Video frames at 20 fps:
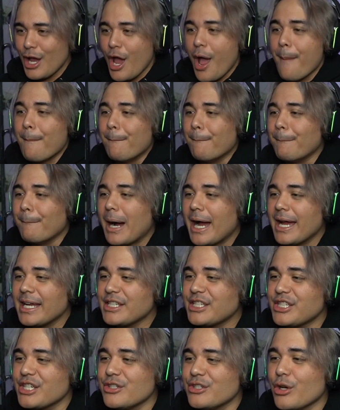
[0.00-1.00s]
Mike
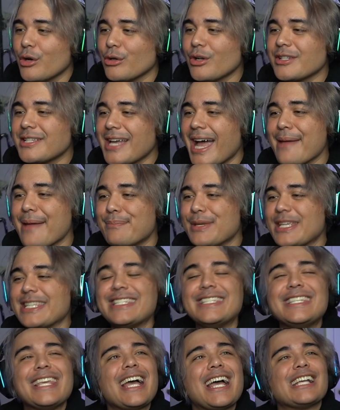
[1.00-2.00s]
Shinoda type beat.
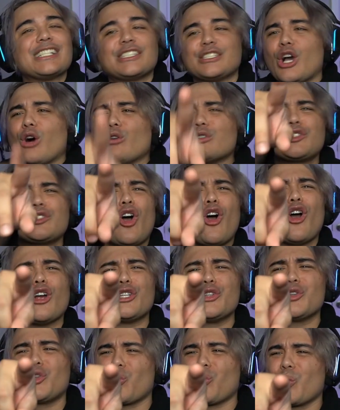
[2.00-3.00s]
Yes, Ghost Card,
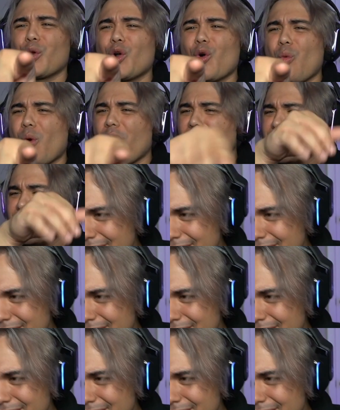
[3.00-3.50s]
you're the real one.